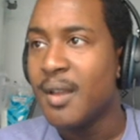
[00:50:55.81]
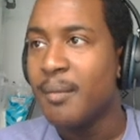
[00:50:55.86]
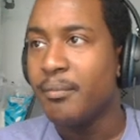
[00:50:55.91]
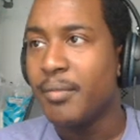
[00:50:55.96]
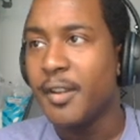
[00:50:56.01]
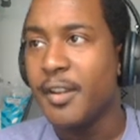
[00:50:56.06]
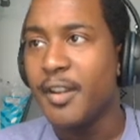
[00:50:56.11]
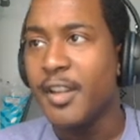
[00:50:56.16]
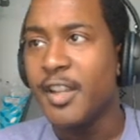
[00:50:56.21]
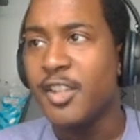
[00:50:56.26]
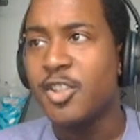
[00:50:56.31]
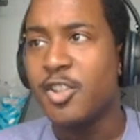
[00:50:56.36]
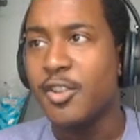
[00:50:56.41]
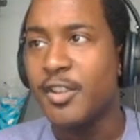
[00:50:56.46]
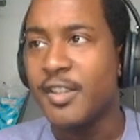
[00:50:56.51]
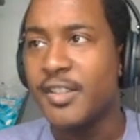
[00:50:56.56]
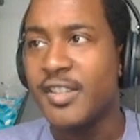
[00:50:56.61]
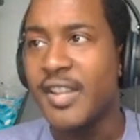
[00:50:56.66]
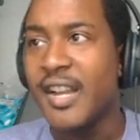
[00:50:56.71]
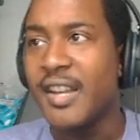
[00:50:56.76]
But
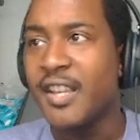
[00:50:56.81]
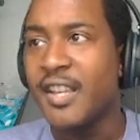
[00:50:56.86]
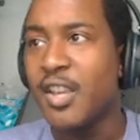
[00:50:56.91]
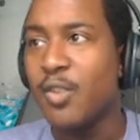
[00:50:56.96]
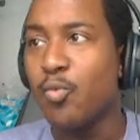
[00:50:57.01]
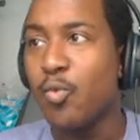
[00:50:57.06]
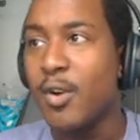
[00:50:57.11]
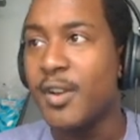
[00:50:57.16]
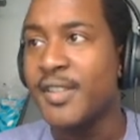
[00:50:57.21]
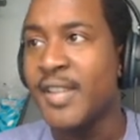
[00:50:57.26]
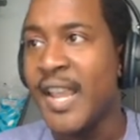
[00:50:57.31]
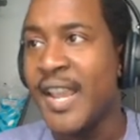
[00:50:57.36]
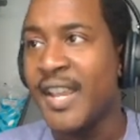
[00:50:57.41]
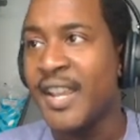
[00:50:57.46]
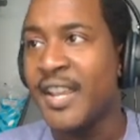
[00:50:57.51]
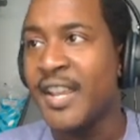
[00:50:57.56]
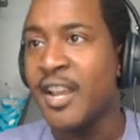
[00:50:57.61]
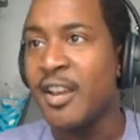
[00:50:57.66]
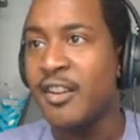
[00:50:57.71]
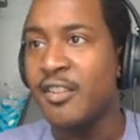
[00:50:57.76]
initially, Saki was
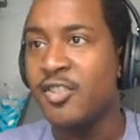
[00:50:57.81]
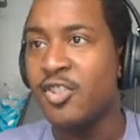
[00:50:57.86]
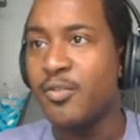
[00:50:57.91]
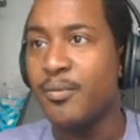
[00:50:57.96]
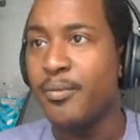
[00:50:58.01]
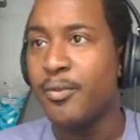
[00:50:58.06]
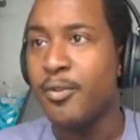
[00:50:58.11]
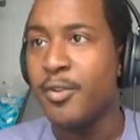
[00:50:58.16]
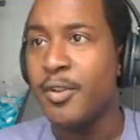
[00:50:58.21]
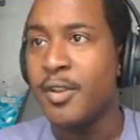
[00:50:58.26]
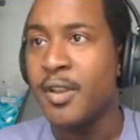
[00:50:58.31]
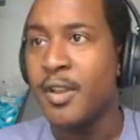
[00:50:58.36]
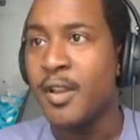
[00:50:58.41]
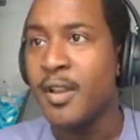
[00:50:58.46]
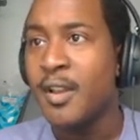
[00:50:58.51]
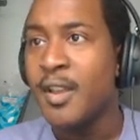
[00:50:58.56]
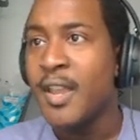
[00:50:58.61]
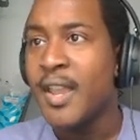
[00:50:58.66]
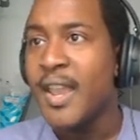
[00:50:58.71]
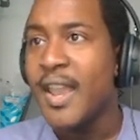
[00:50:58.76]
hanging out in
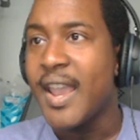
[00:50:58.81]
Shibuya,